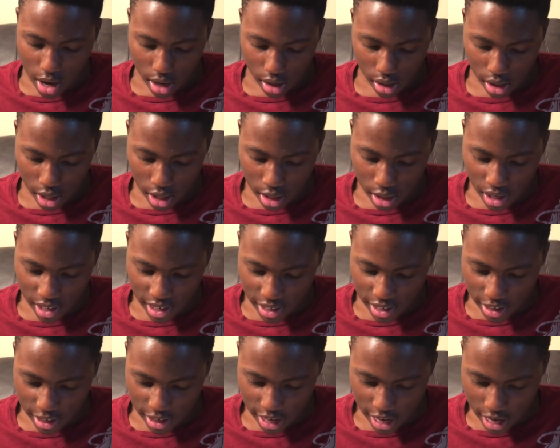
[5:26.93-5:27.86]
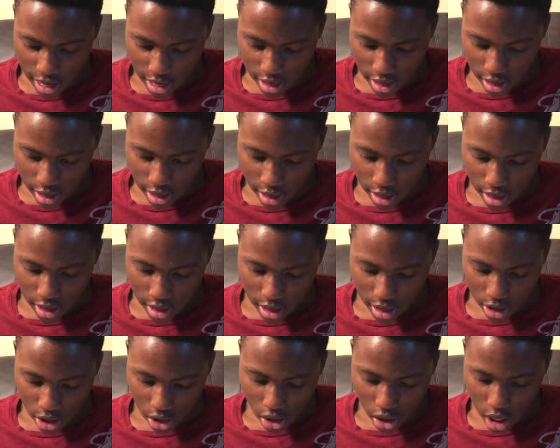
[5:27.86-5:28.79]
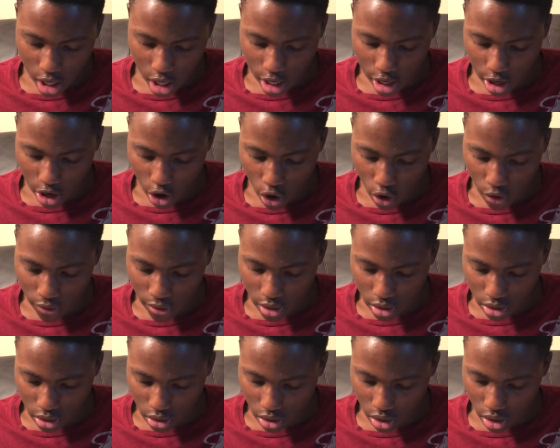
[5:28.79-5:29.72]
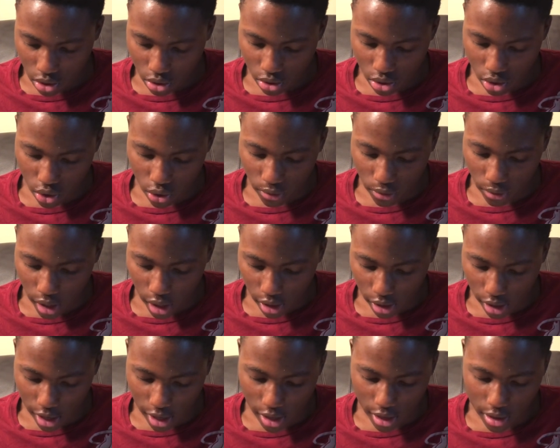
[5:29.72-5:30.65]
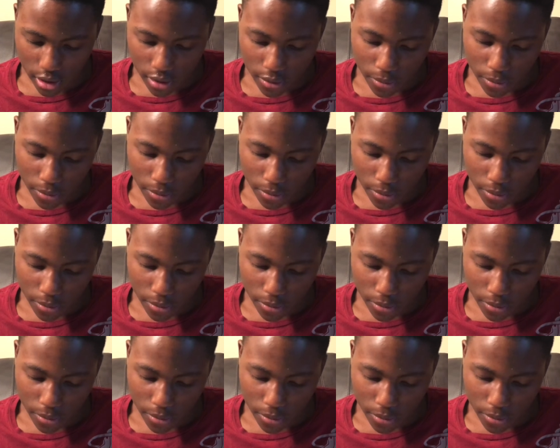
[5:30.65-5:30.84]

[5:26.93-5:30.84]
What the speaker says: landed in Haiti and tried to overthrow Duvalier.